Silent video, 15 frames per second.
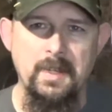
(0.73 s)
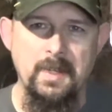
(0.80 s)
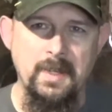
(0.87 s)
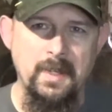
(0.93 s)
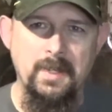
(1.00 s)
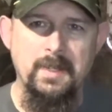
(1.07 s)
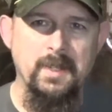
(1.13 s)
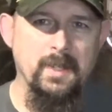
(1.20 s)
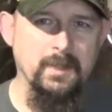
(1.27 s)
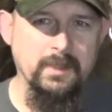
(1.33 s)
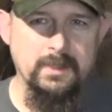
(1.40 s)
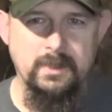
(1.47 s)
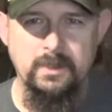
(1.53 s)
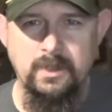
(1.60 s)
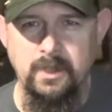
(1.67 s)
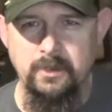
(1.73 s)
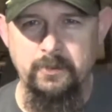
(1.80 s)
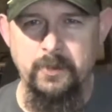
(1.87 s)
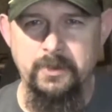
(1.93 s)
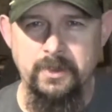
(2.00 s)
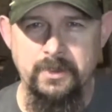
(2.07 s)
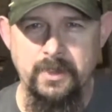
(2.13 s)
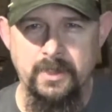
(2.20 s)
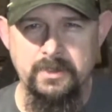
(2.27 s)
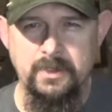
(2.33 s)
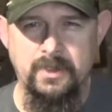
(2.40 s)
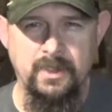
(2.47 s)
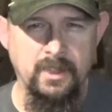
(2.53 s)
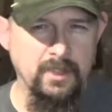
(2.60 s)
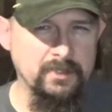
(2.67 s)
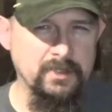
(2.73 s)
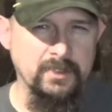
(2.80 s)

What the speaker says: Hey y'all, this is Cliff with the Dusty Cliffs,